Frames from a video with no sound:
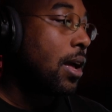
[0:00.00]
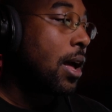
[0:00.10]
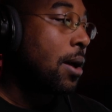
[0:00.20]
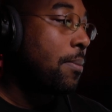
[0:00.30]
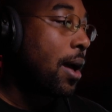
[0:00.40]

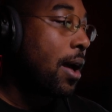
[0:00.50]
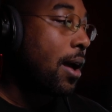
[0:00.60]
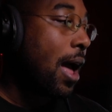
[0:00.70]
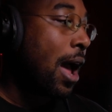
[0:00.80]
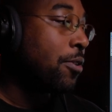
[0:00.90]
Um,
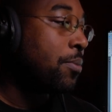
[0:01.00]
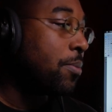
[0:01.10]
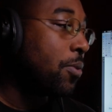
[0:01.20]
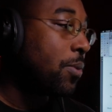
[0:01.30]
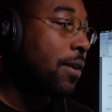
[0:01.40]
I
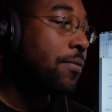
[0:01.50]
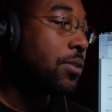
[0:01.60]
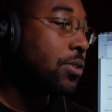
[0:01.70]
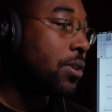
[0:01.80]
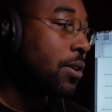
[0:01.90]
remember when I
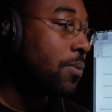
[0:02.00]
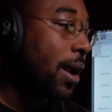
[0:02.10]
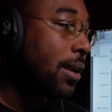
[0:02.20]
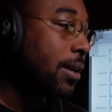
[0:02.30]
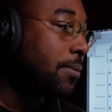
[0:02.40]
first started
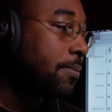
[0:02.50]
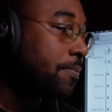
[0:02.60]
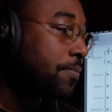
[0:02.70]
writing,